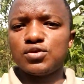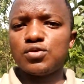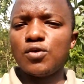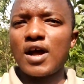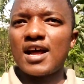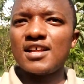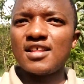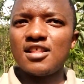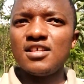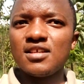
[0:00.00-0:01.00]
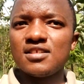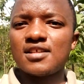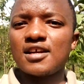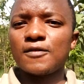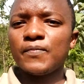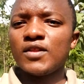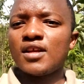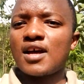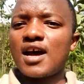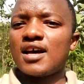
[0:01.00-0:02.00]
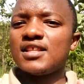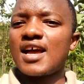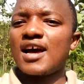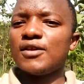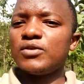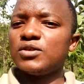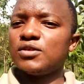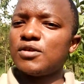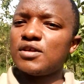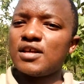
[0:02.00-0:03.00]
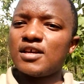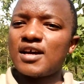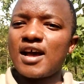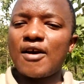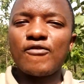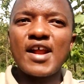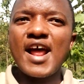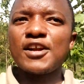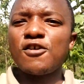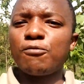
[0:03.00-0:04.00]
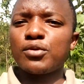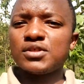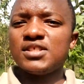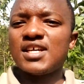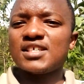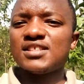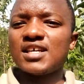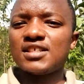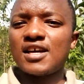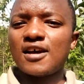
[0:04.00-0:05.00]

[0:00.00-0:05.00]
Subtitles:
So another thing is that there are a variety of procedures that